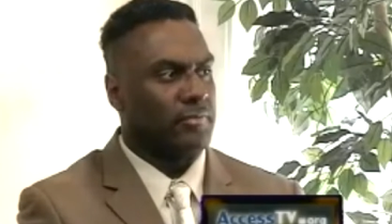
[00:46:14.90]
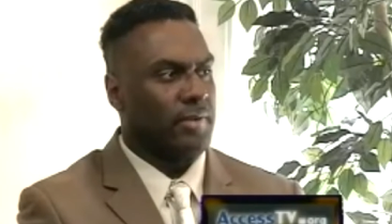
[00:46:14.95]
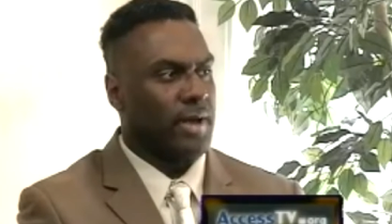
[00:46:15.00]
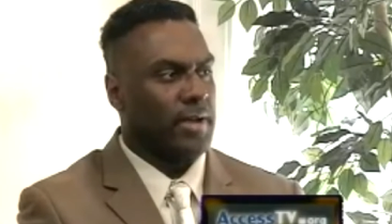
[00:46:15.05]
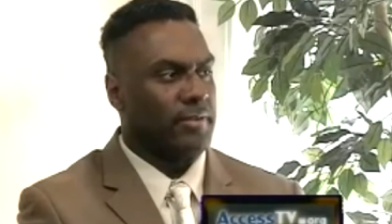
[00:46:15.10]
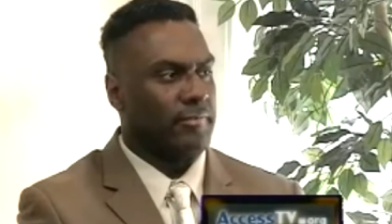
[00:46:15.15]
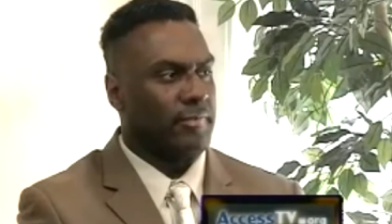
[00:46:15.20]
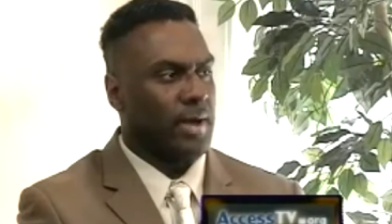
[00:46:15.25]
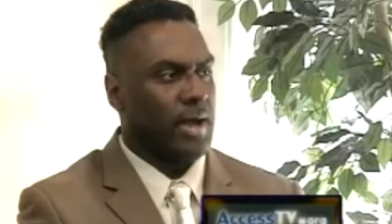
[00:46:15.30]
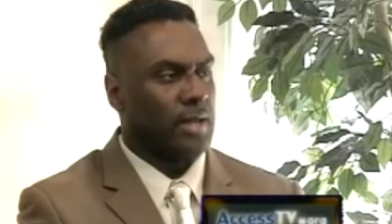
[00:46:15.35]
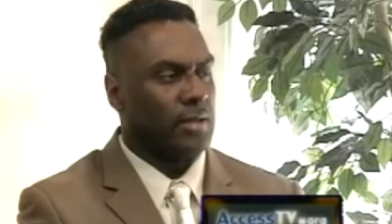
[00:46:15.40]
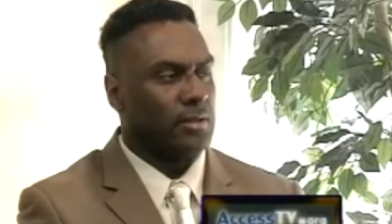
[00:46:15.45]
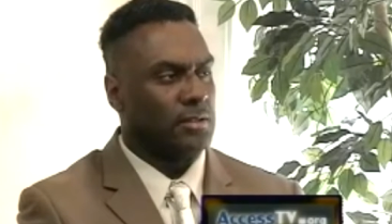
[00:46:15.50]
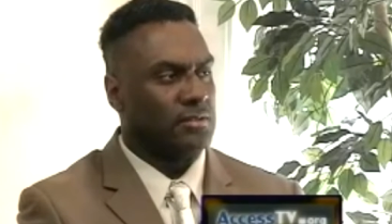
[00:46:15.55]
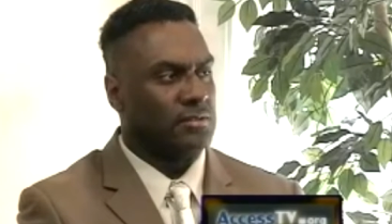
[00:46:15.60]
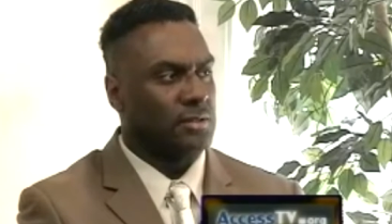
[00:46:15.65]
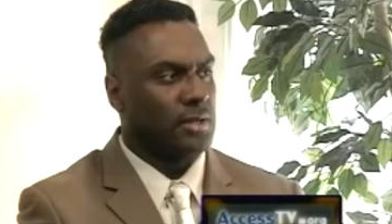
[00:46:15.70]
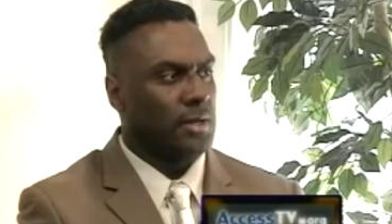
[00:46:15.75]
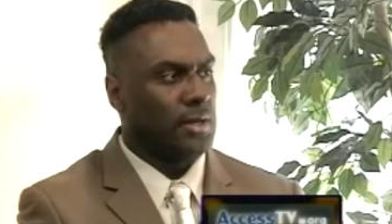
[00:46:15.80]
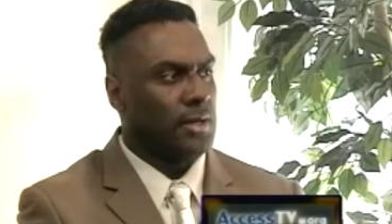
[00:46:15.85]
by
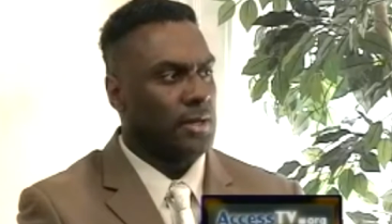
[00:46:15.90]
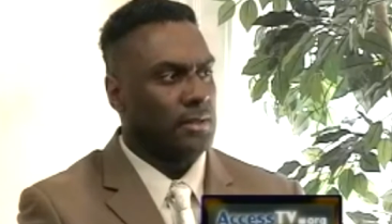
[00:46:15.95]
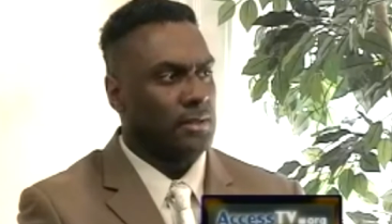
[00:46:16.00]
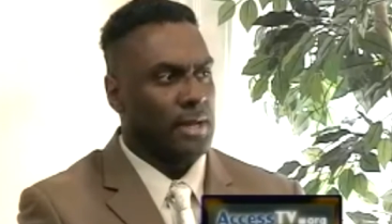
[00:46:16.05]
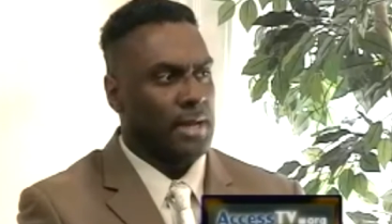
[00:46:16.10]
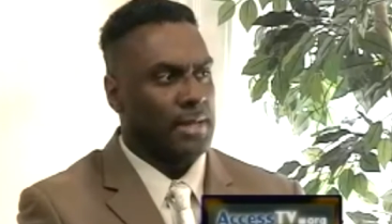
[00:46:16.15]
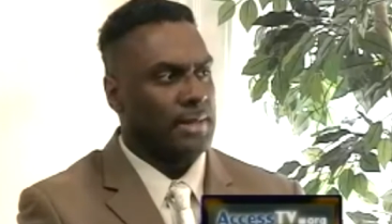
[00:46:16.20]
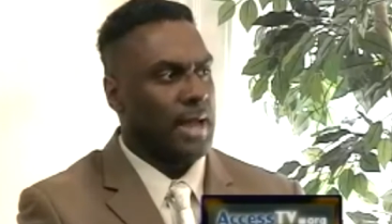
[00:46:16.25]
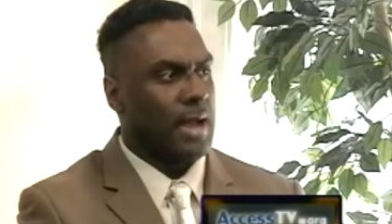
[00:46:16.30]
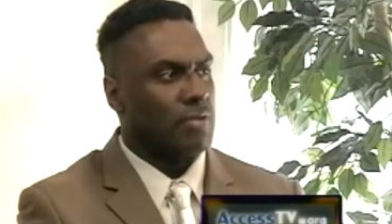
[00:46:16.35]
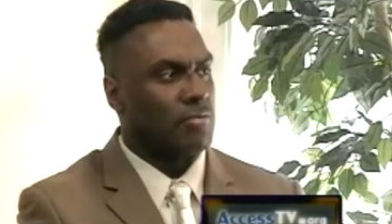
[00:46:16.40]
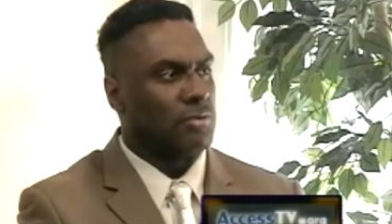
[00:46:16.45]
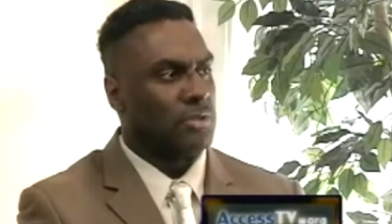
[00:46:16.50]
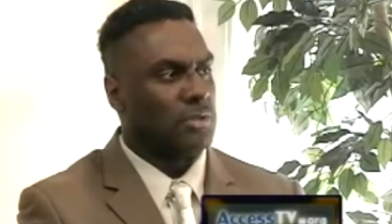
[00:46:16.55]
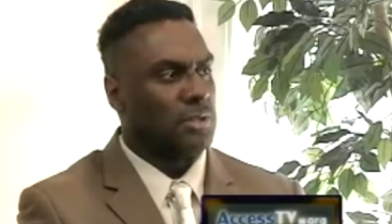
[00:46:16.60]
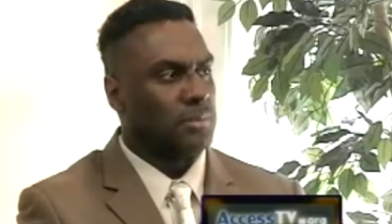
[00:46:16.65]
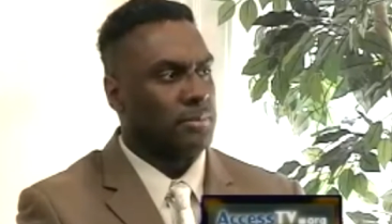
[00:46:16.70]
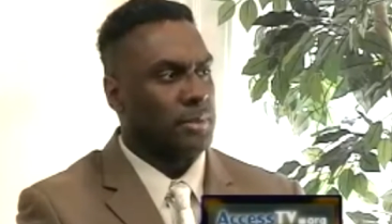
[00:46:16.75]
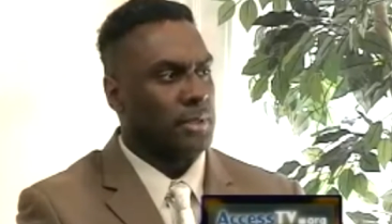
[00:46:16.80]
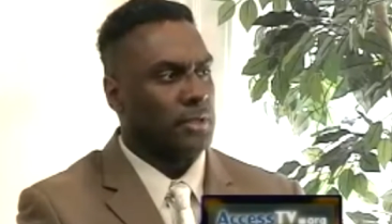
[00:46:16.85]
violence, they're not
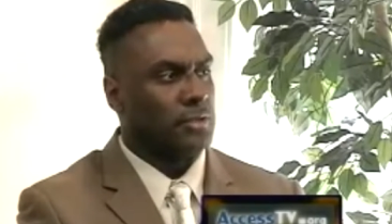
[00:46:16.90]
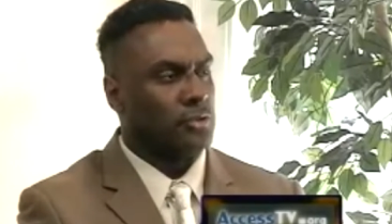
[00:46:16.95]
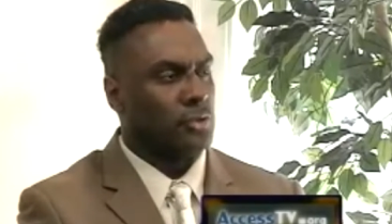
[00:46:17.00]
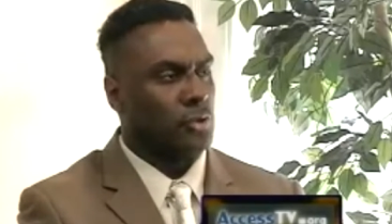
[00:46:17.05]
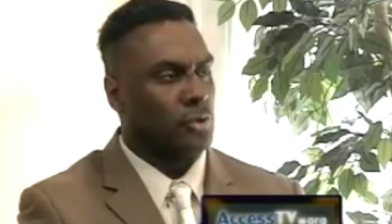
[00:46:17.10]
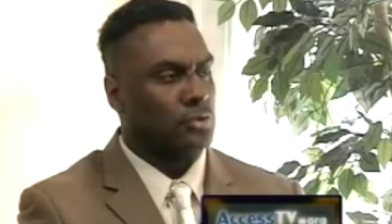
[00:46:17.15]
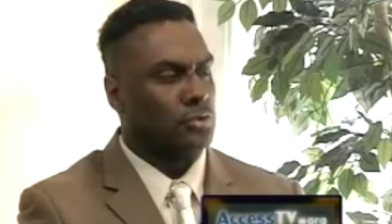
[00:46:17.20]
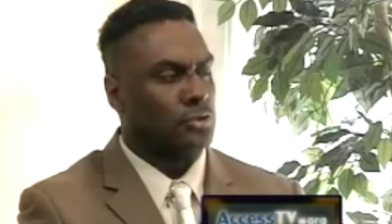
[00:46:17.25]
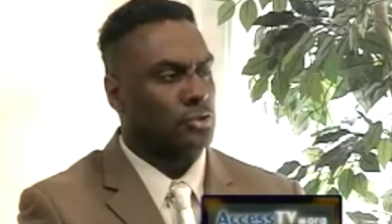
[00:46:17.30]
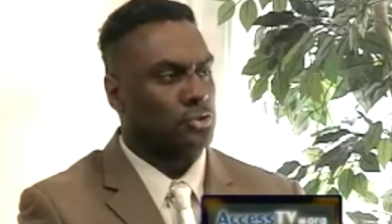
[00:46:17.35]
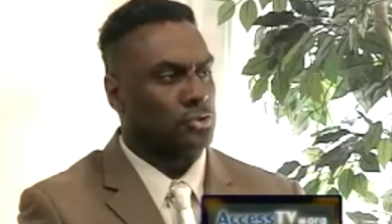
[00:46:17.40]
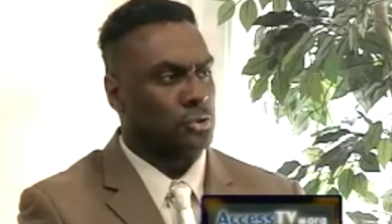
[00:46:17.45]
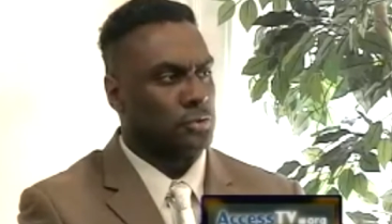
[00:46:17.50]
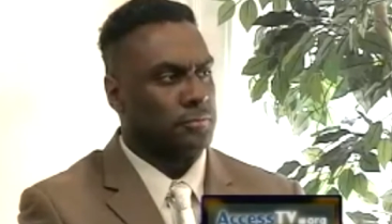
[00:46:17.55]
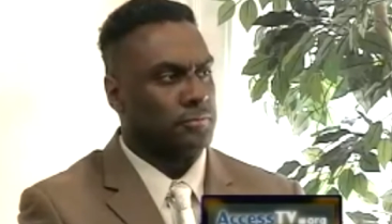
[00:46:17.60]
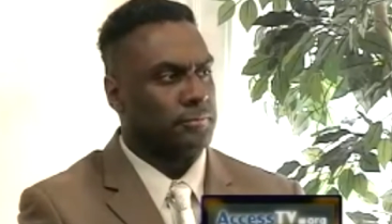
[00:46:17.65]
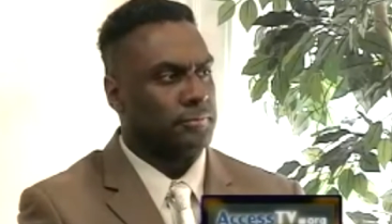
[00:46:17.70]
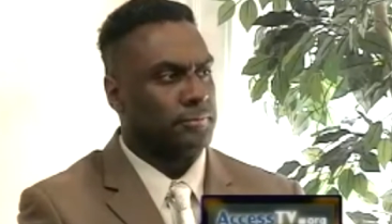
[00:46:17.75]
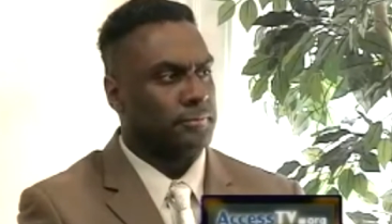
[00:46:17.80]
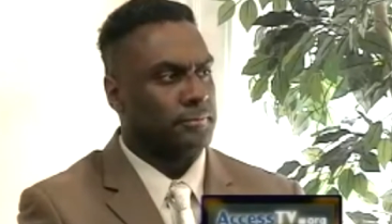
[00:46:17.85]
really being told the
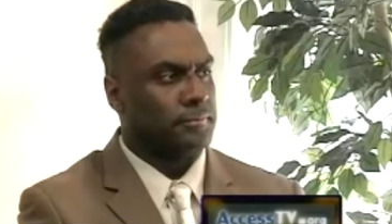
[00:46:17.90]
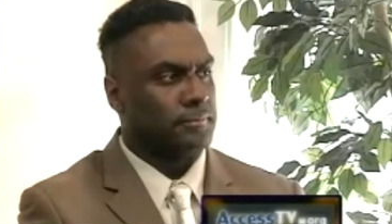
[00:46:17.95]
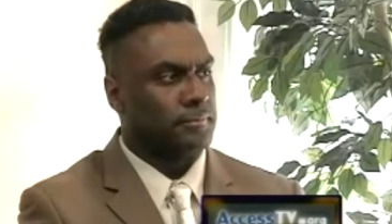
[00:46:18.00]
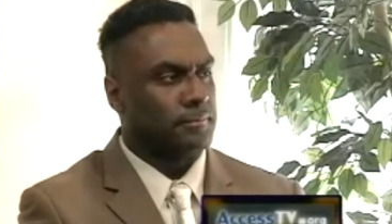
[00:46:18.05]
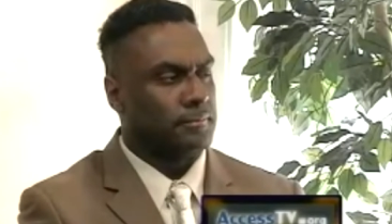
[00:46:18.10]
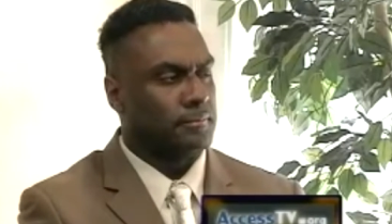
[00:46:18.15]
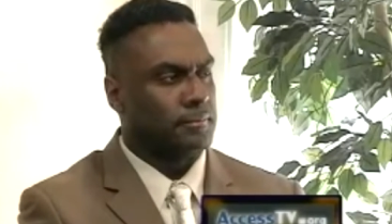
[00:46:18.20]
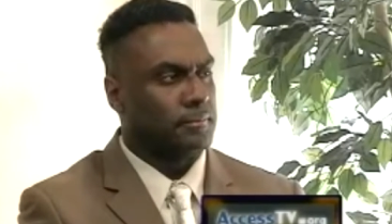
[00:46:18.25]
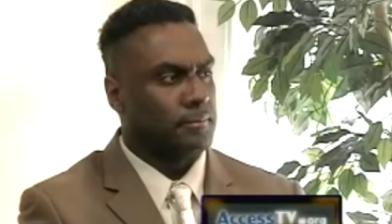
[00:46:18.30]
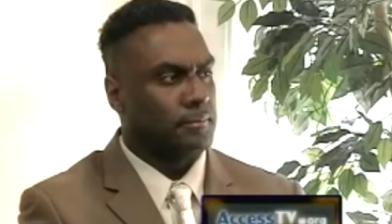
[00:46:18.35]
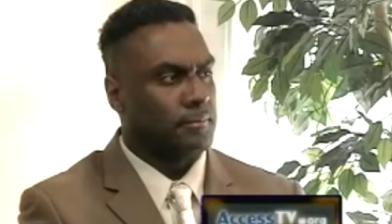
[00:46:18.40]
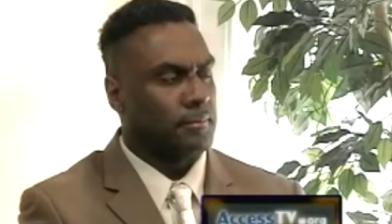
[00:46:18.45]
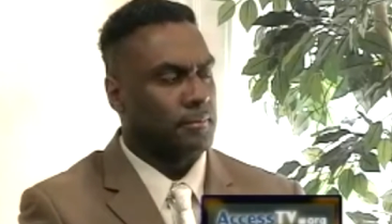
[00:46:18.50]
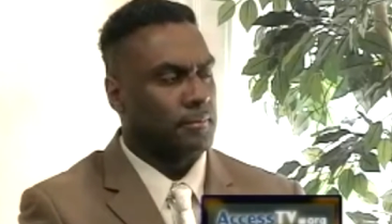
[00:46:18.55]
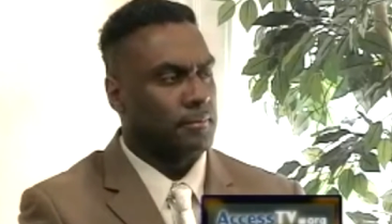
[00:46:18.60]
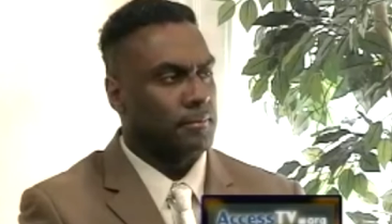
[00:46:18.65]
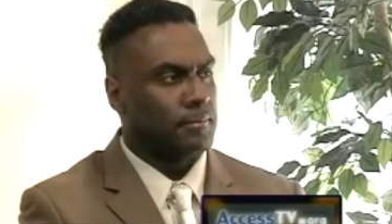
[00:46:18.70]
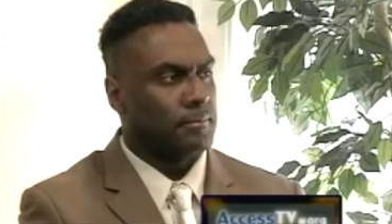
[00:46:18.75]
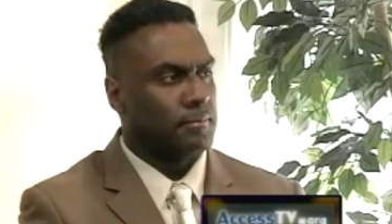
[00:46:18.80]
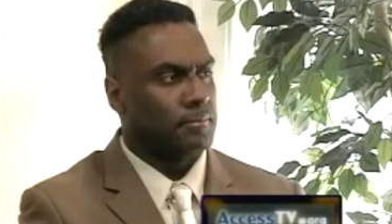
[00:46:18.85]
truth. They're not
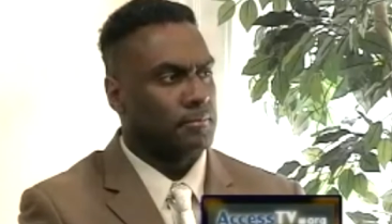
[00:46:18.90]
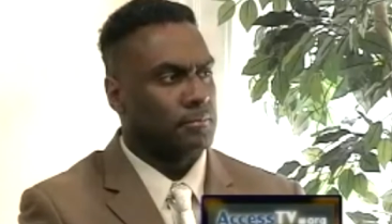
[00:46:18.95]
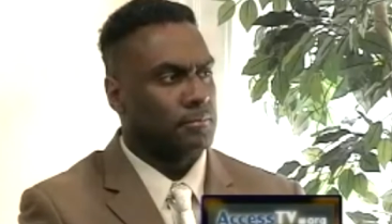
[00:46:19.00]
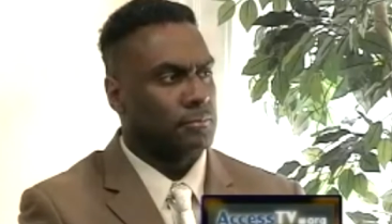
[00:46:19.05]
being told the